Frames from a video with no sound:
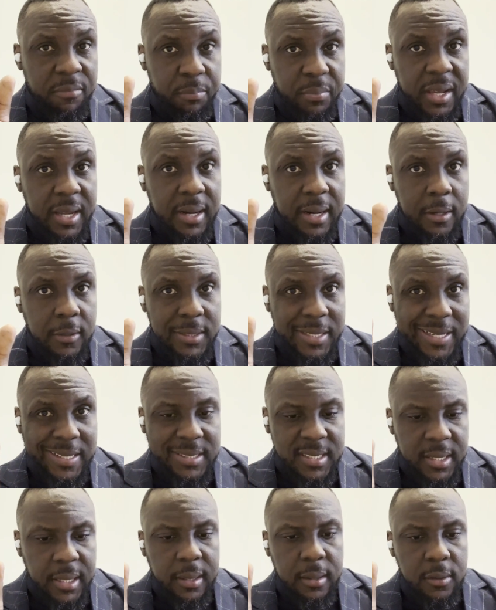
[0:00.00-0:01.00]
bailout
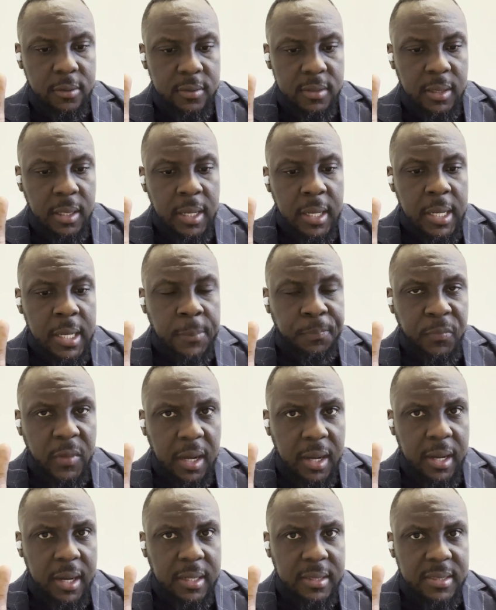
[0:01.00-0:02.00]
entails
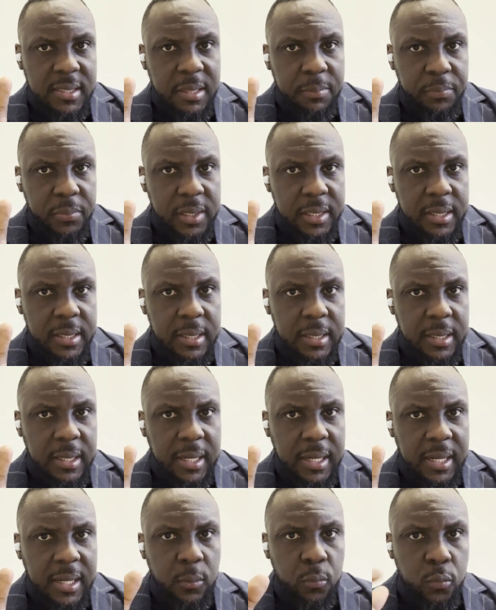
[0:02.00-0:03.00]
simply
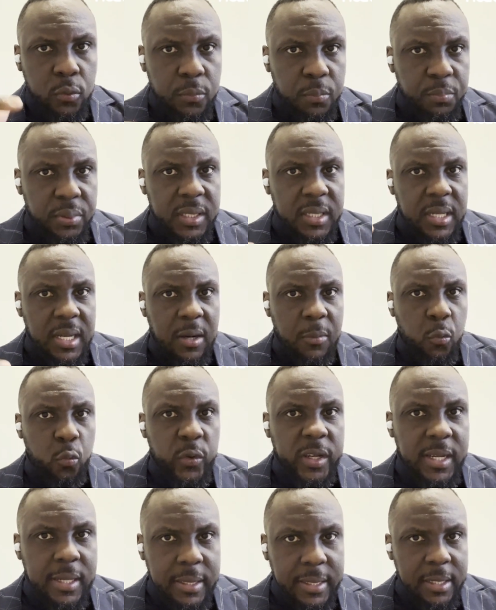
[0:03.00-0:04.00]
would be a
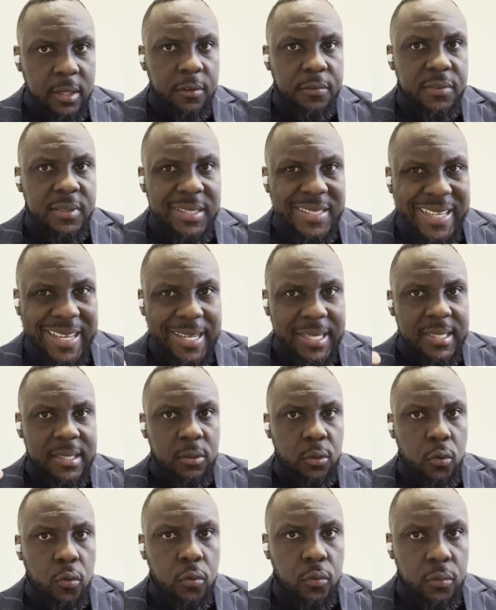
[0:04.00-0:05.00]
weakening of
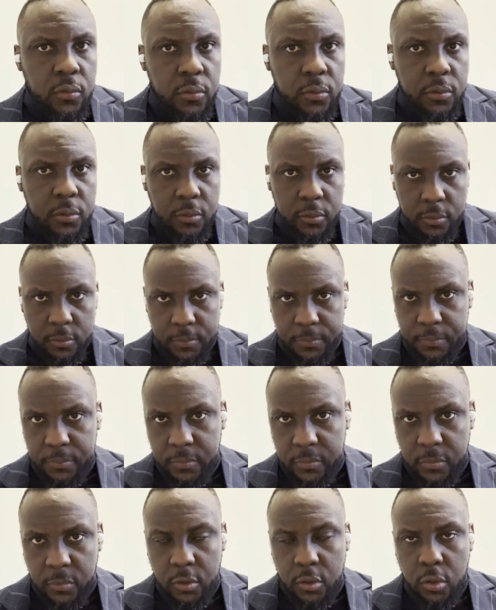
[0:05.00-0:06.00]
state-owned
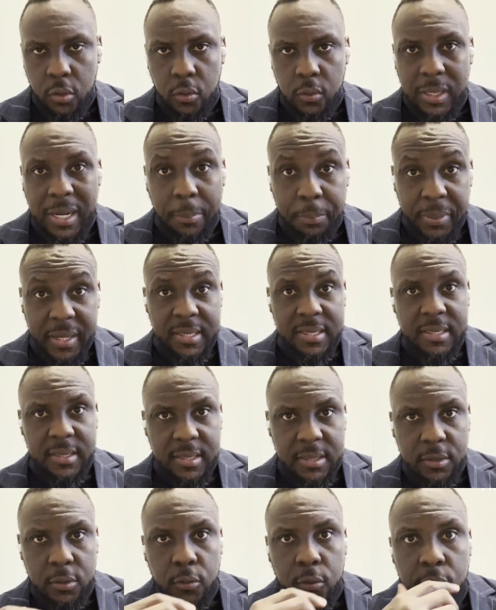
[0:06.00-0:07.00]

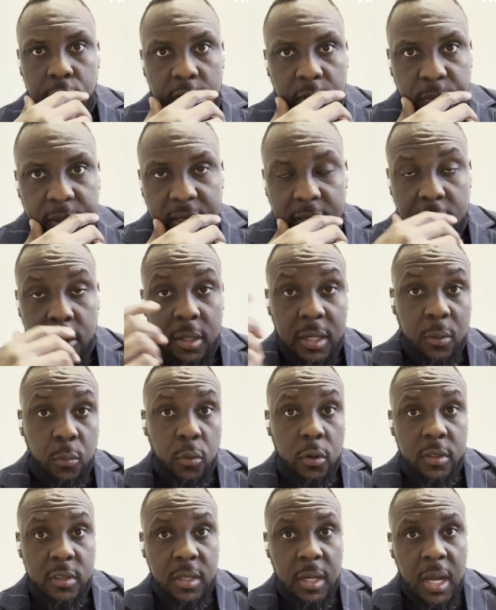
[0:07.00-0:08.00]
capacity, so to speak. In other
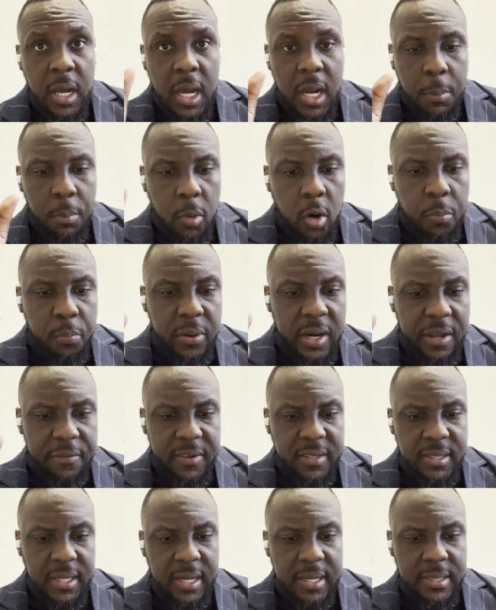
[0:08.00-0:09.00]
words, more
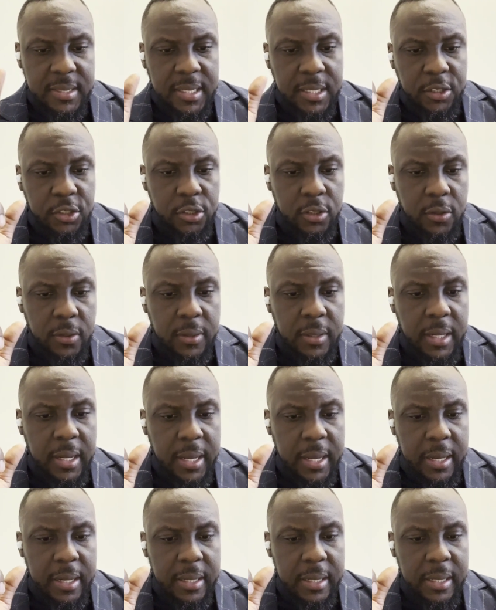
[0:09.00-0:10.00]
privatization
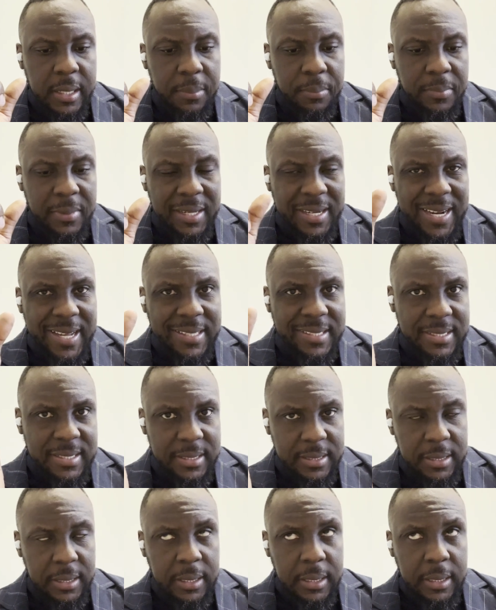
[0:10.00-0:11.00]
and less,